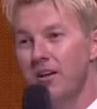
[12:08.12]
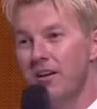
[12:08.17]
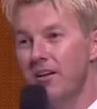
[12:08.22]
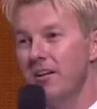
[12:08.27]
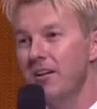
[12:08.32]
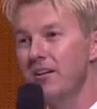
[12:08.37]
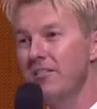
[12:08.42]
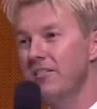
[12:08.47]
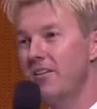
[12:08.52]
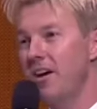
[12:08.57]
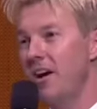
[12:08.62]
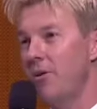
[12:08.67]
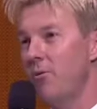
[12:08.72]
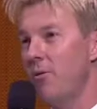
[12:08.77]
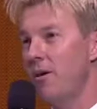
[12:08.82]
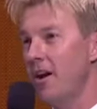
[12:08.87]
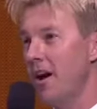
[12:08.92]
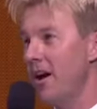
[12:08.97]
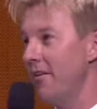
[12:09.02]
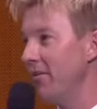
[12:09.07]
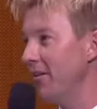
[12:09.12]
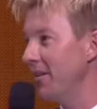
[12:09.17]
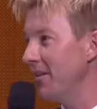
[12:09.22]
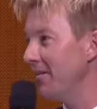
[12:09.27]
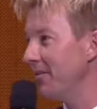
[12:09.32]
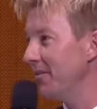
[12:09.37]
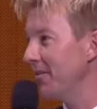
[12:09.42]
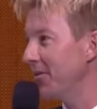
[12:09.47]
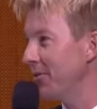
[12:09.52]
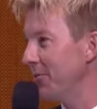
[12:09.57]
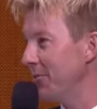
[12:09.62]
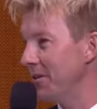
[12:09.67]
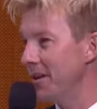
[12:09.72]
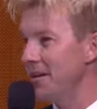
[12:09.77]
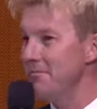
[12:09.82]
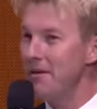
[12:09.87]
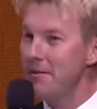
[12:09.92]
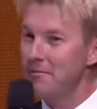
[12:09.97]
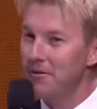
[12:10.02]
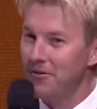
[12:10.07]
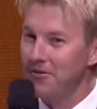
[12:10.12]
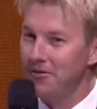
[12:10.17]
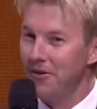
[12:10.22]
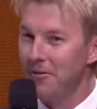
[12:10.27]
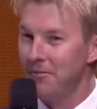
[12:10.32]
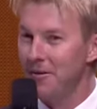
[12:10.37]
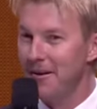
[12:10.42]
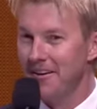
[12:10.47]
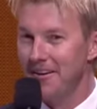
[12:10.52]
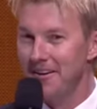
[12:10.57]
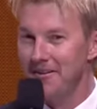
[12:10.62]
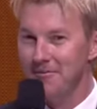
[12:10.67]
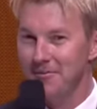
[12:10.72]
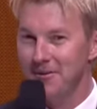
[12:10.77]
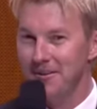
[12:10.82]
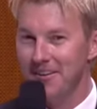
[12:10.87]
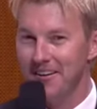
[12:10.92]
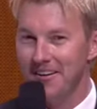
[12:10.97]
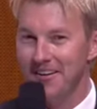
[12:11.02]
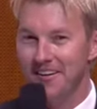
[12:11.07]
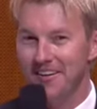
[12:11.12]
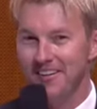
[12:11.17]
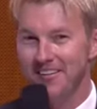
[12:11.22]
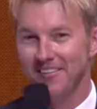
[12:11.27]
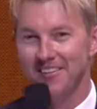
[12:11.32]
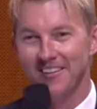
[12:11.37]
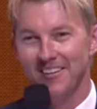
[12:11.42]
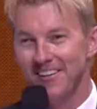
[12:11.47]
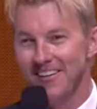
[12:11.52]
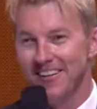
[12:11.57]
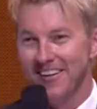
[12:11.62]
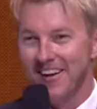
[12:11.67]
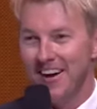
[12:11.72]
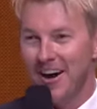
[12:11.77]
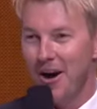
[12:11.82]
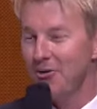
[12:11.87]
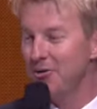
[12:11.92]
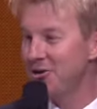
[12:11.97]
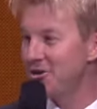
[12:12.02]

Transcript: at least take one to have a listen to and then maybe throw it back in, but yeah, I was